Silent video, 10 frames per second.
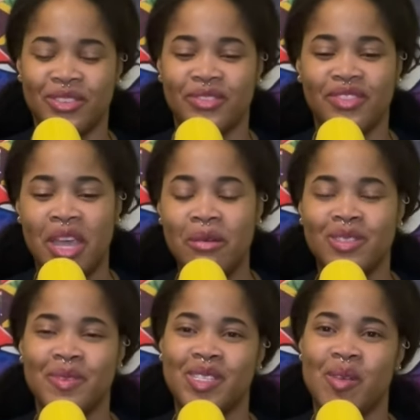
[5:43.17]
So
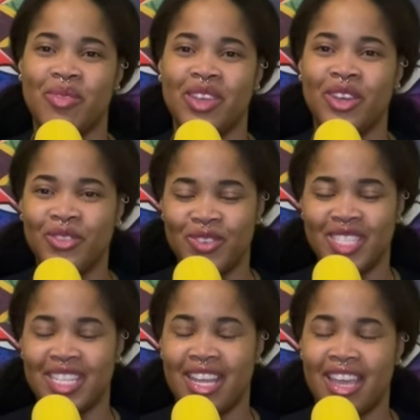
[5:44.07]
that was my something
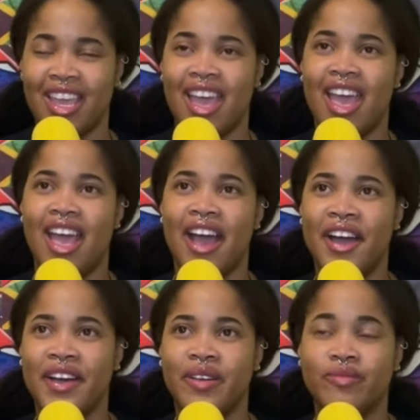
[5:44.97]
good for today.
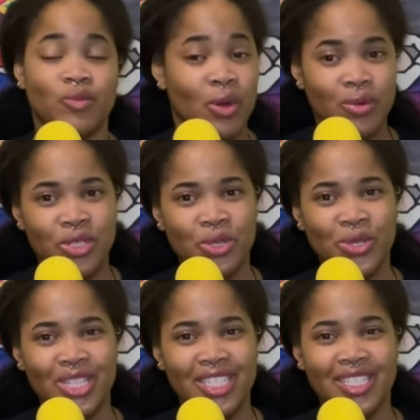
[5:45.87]
Um, what
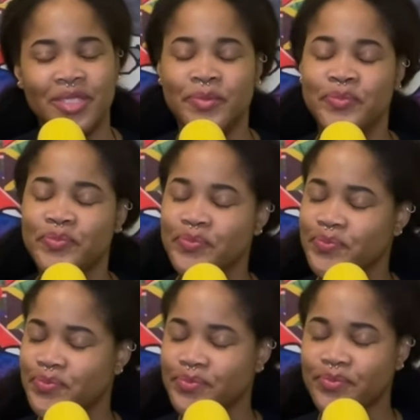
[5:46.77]
was yours?
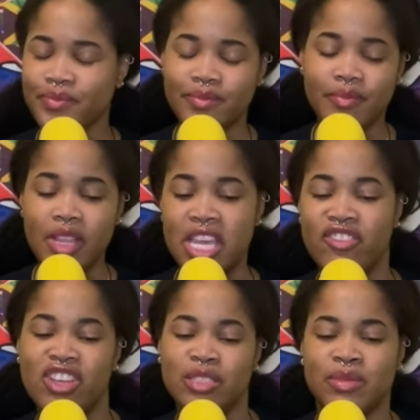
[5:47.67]

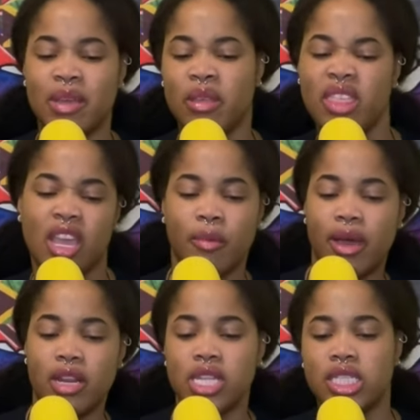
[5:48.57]
Give y'all some time to
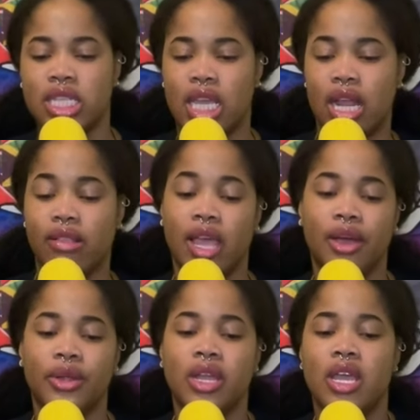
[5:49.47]
think about it, say it
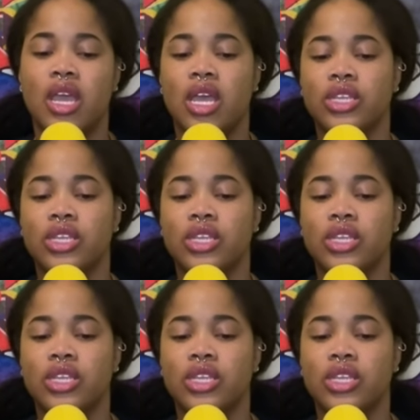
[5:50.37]
out loud.